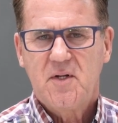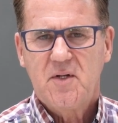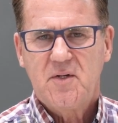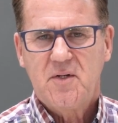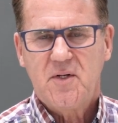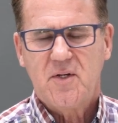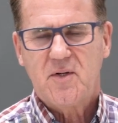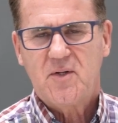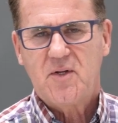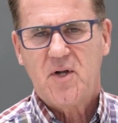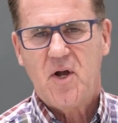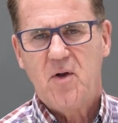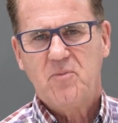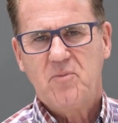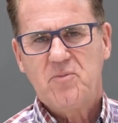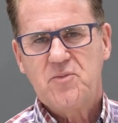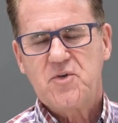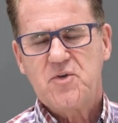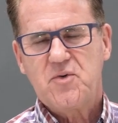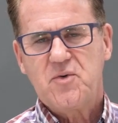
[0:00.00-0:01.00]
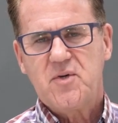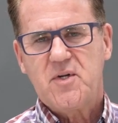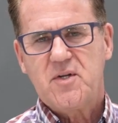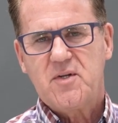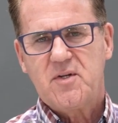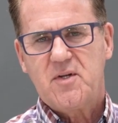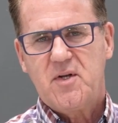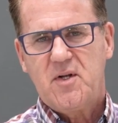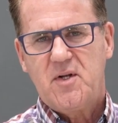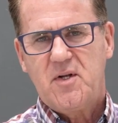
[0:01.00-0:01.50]
Do you come to
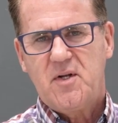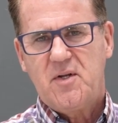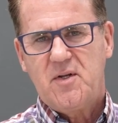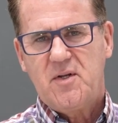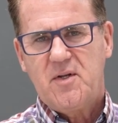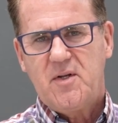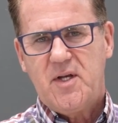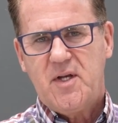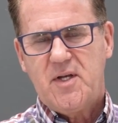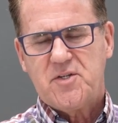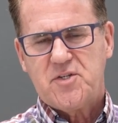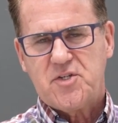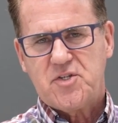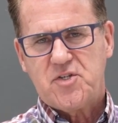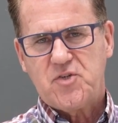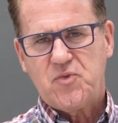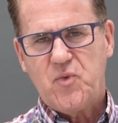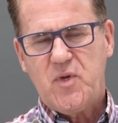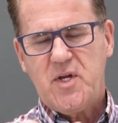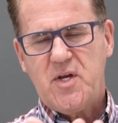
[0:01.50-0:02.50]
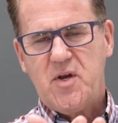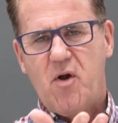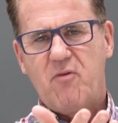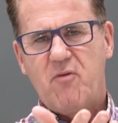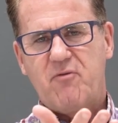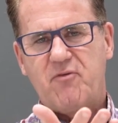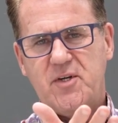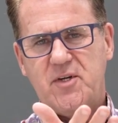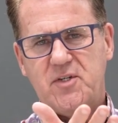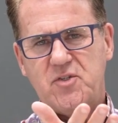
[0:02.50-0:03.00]
it as a sweet
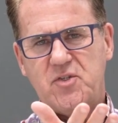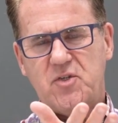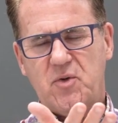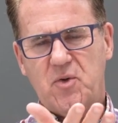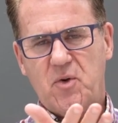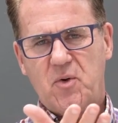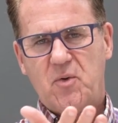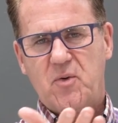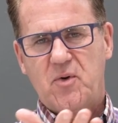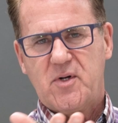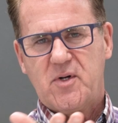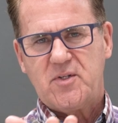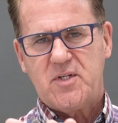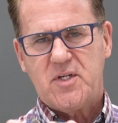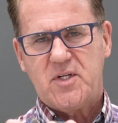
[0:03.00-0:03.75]
offering to the Lord?